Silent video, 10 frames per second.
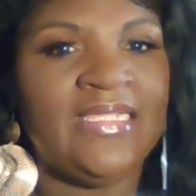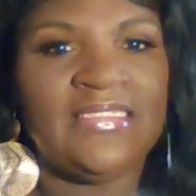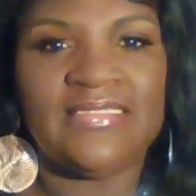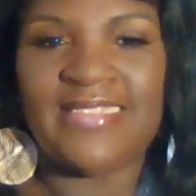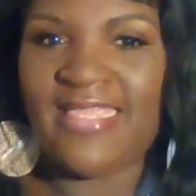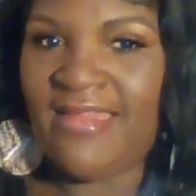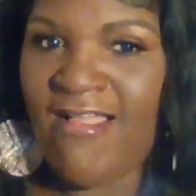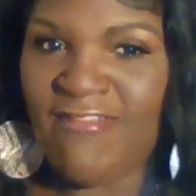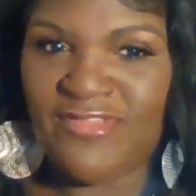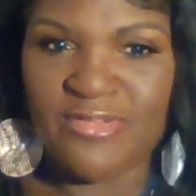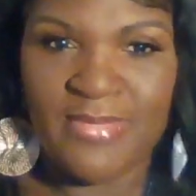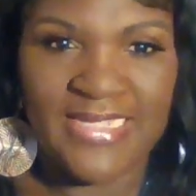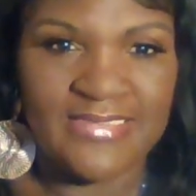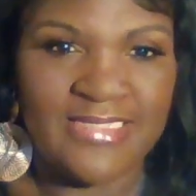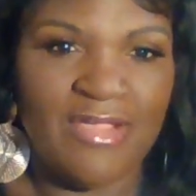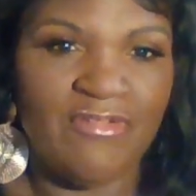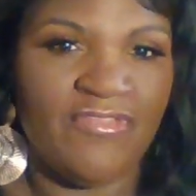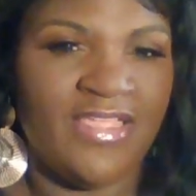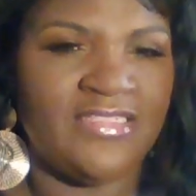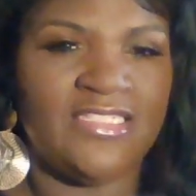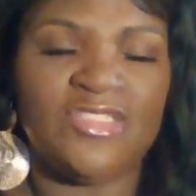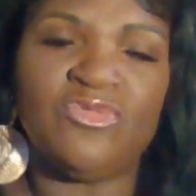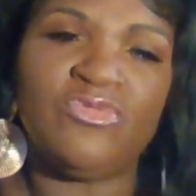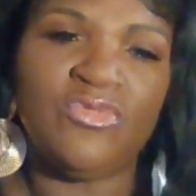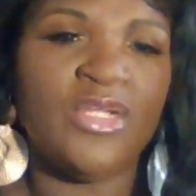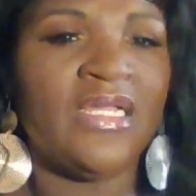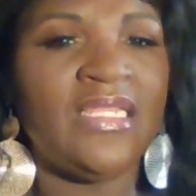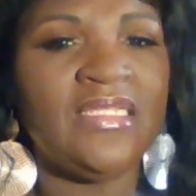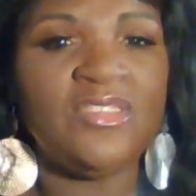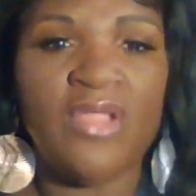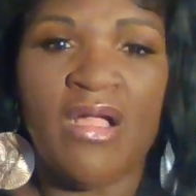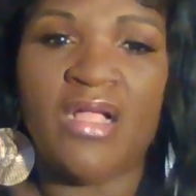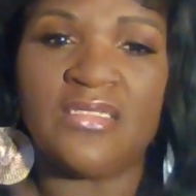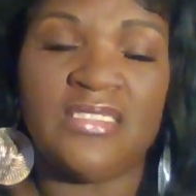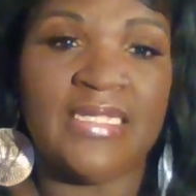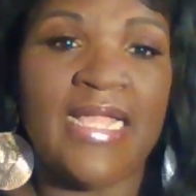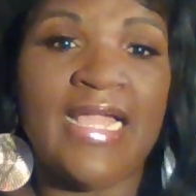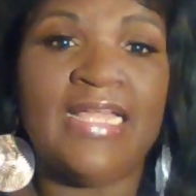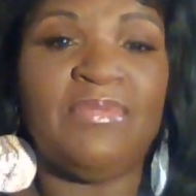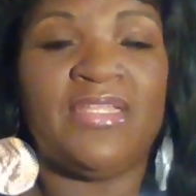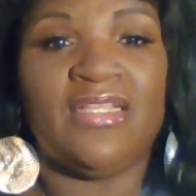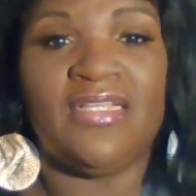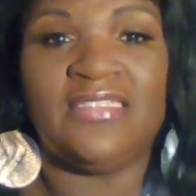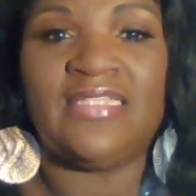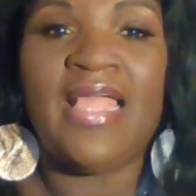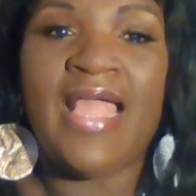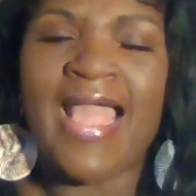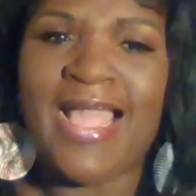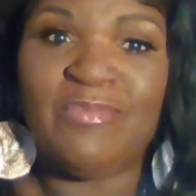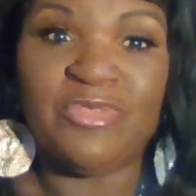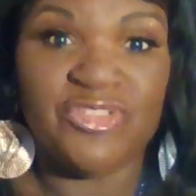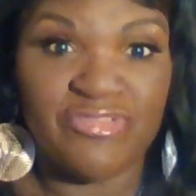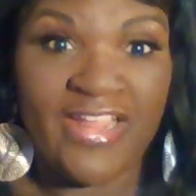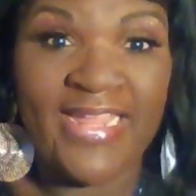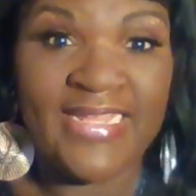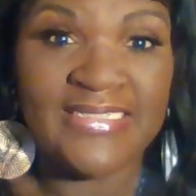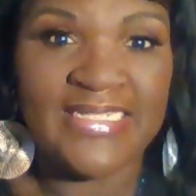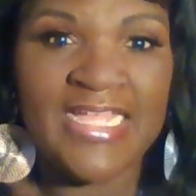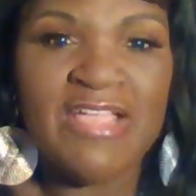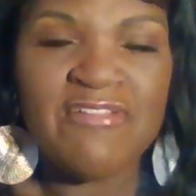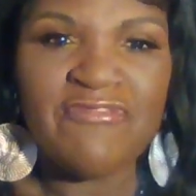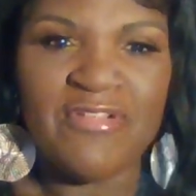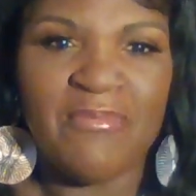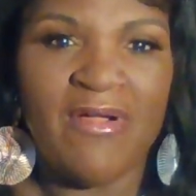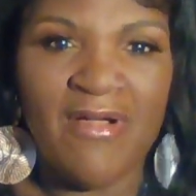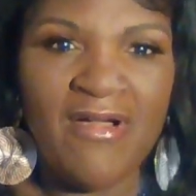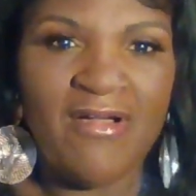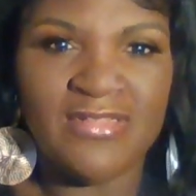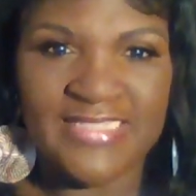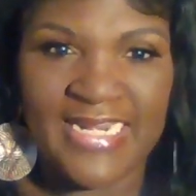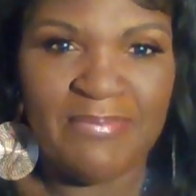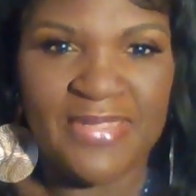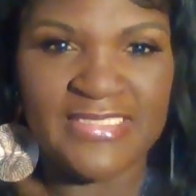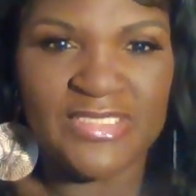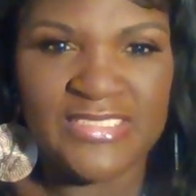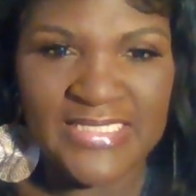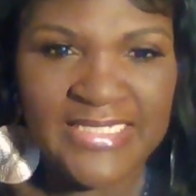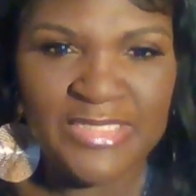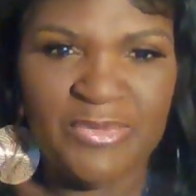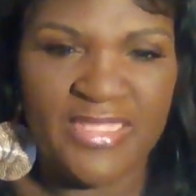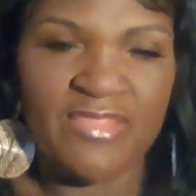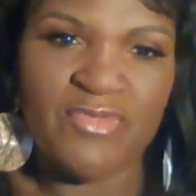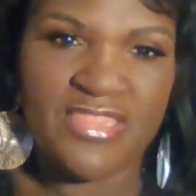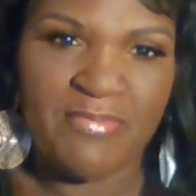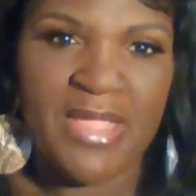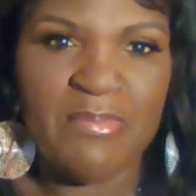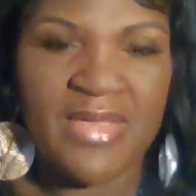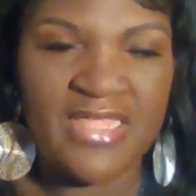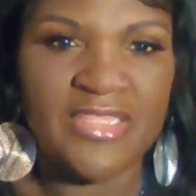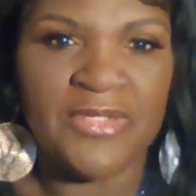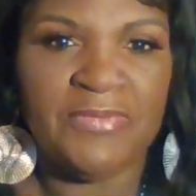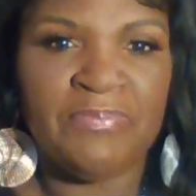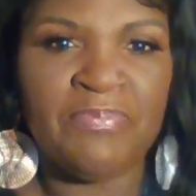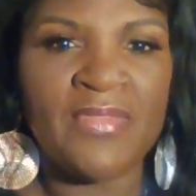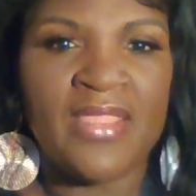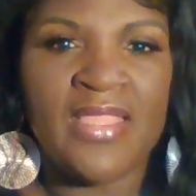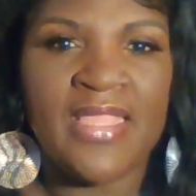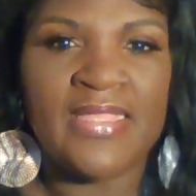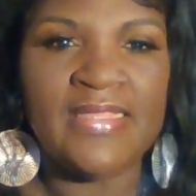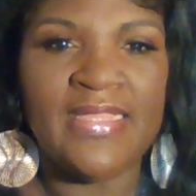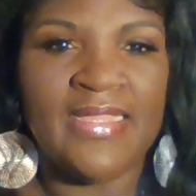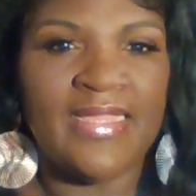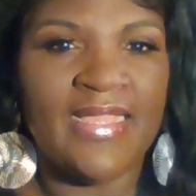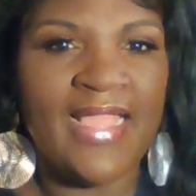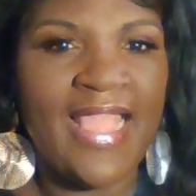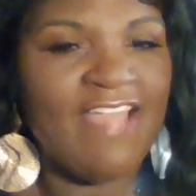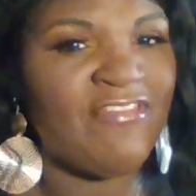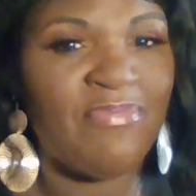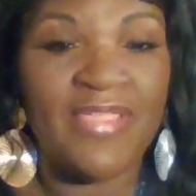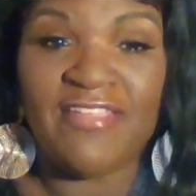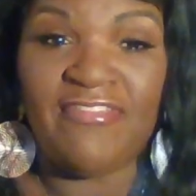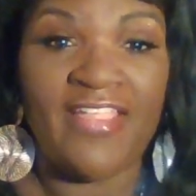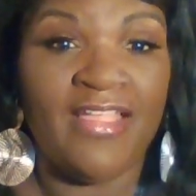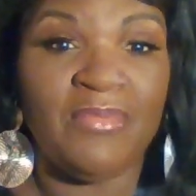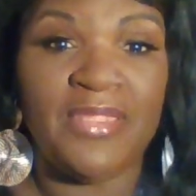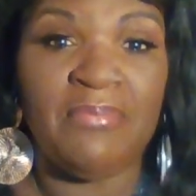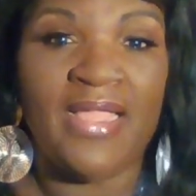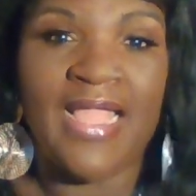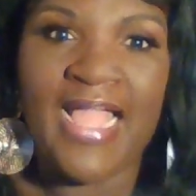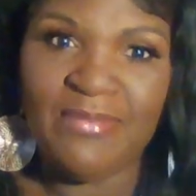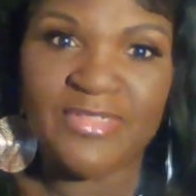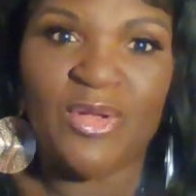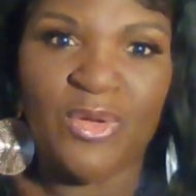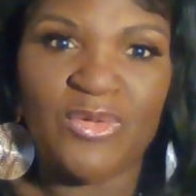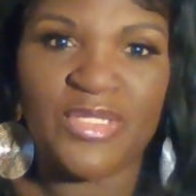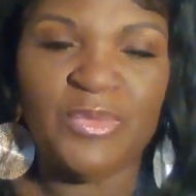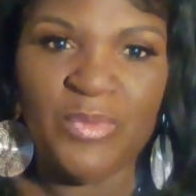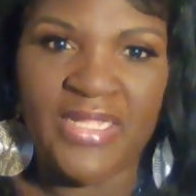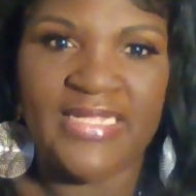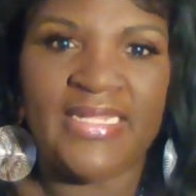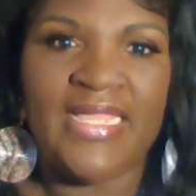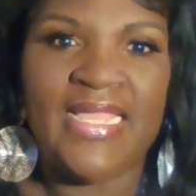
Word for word: just get off to myself and just really talk to God because I'm drained from all that I've been dealing with with my mother. I have a big family, but I'm the only one.